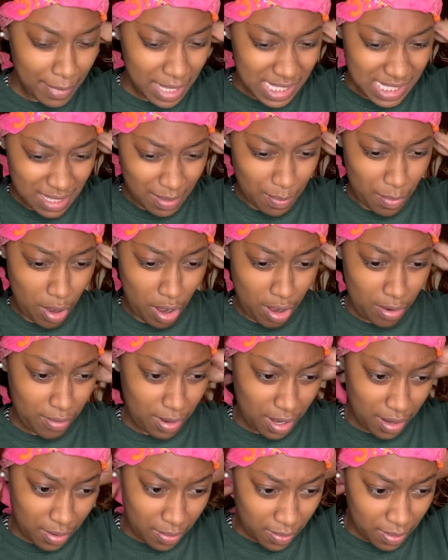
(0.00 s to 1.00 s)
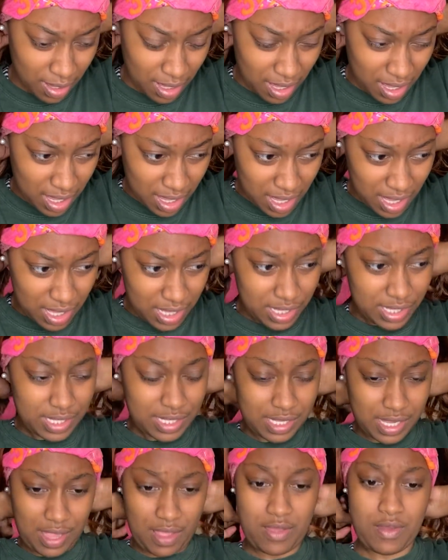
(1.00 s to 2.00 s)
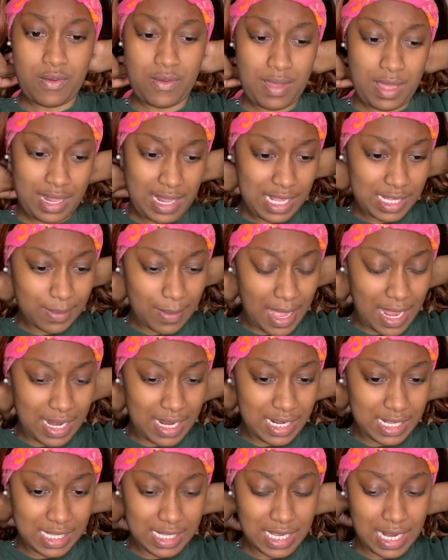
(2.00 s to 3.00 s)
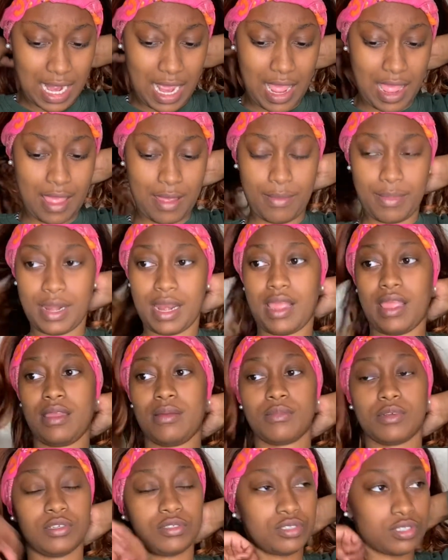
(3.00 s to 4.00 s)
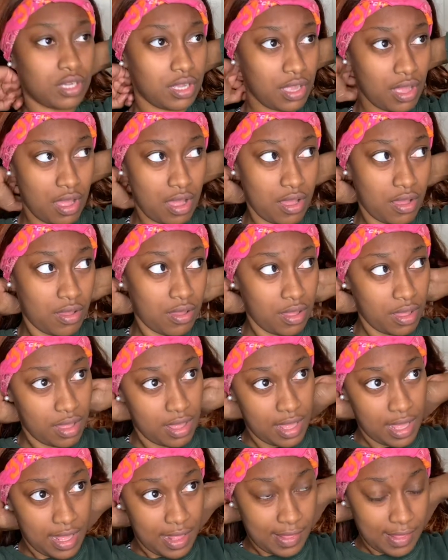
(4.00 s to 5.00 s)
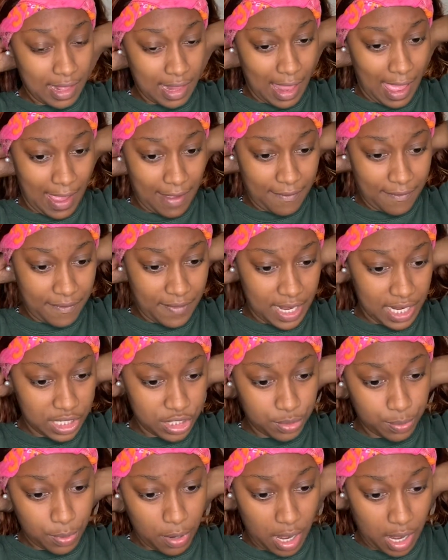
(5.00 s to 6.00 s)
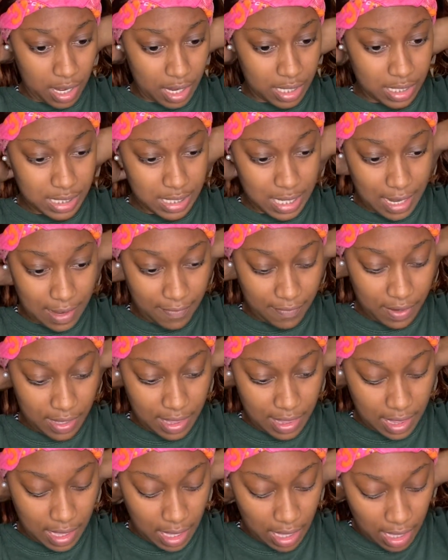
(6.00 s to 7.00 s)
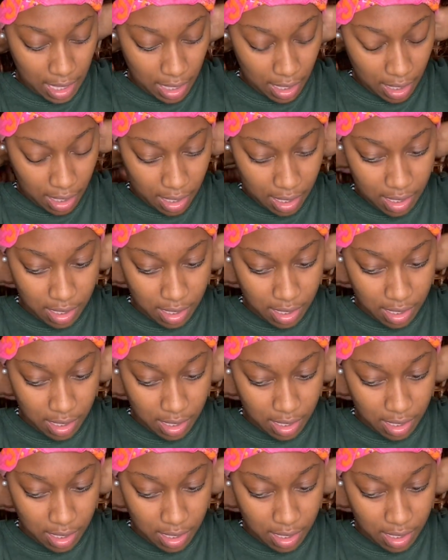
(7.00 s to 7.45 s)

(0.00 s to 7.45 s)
tomorrow. So that's why I did it tonight, but I am gonna show y'all the like finished product and everything